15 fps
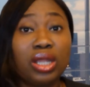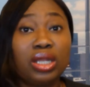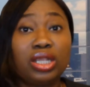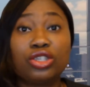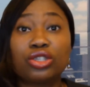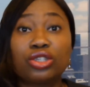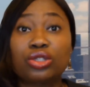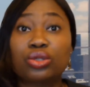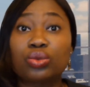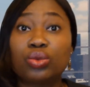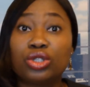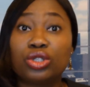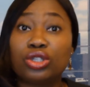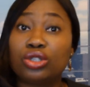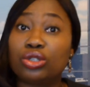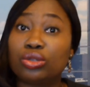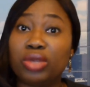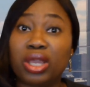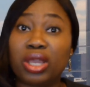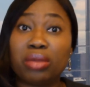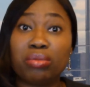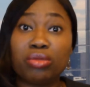They just want you to
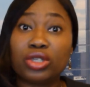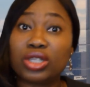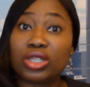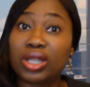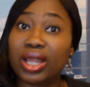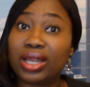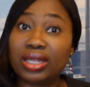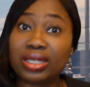be emotionally